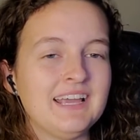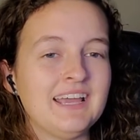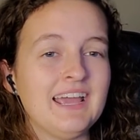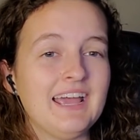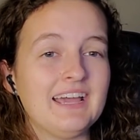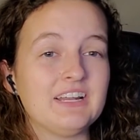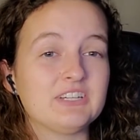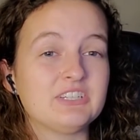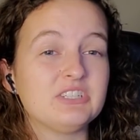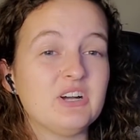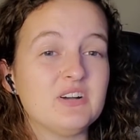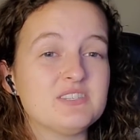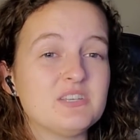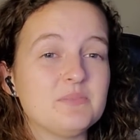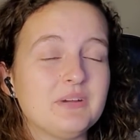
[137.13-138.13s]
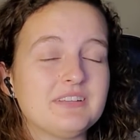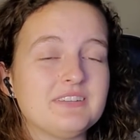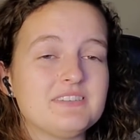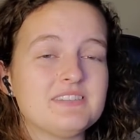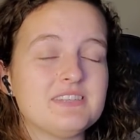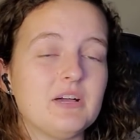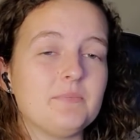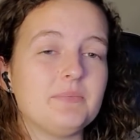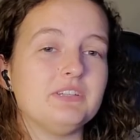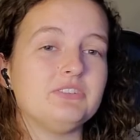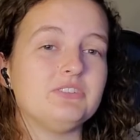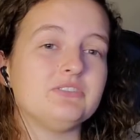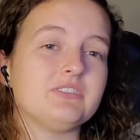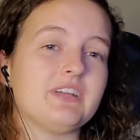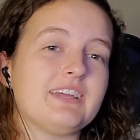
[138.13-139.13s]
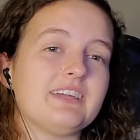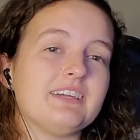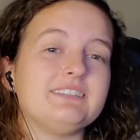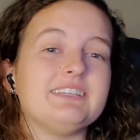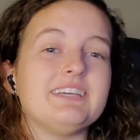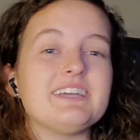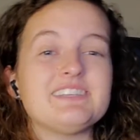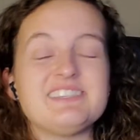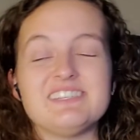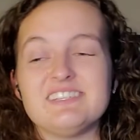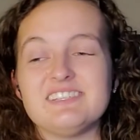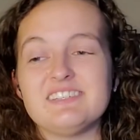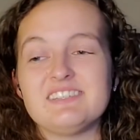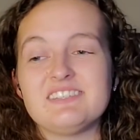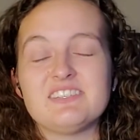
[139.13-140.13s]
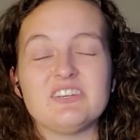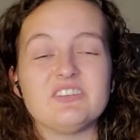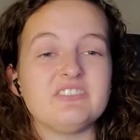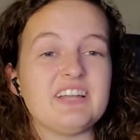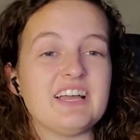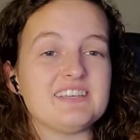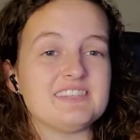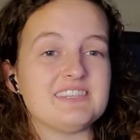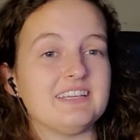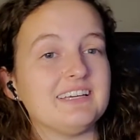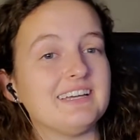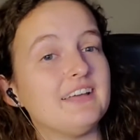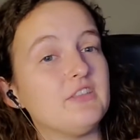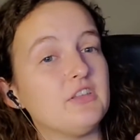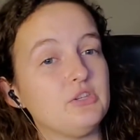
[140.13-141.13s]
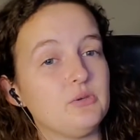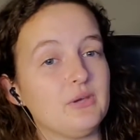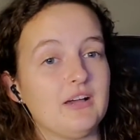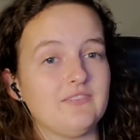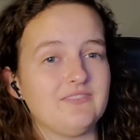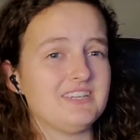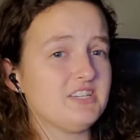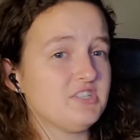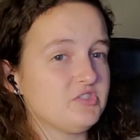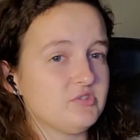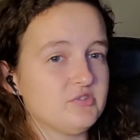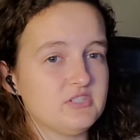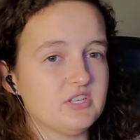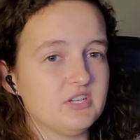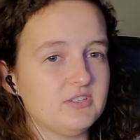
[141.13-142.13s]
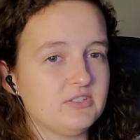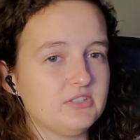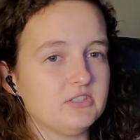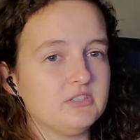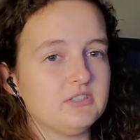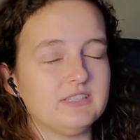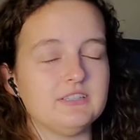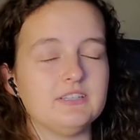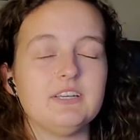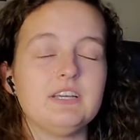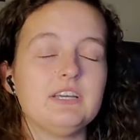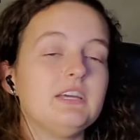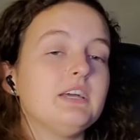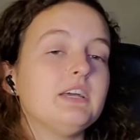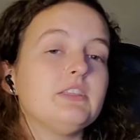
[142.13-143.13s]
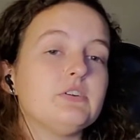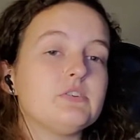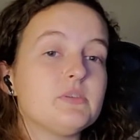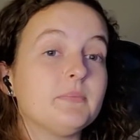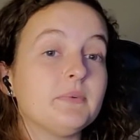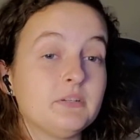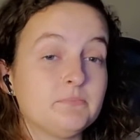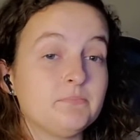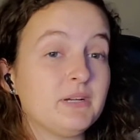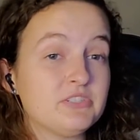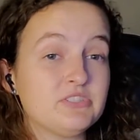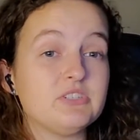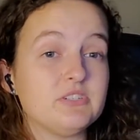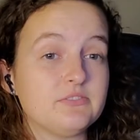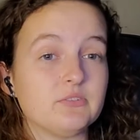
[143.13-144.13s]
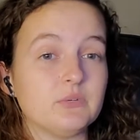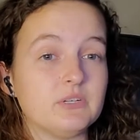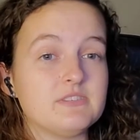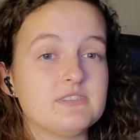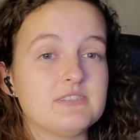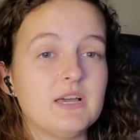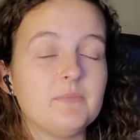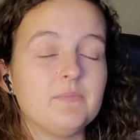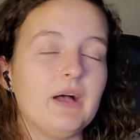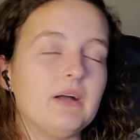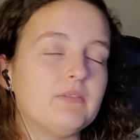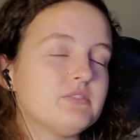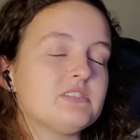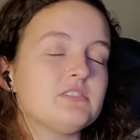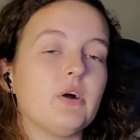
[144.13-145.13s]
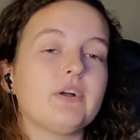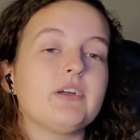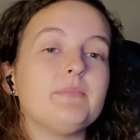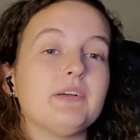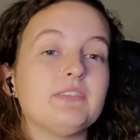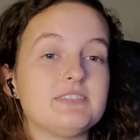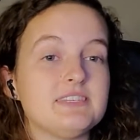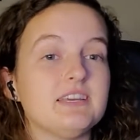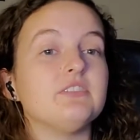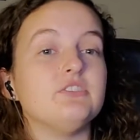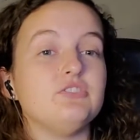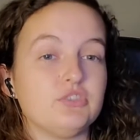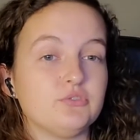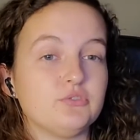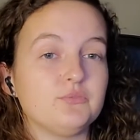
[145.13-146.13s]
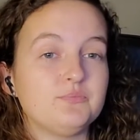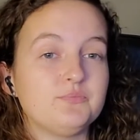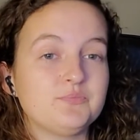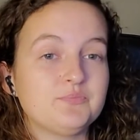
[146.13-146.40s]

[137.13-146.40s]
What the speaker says: And I could also break this up into like a Texas Southern accent, and then you have Eastern Southern, and there's a bunch of different ones, but I'm just talking about the South in general.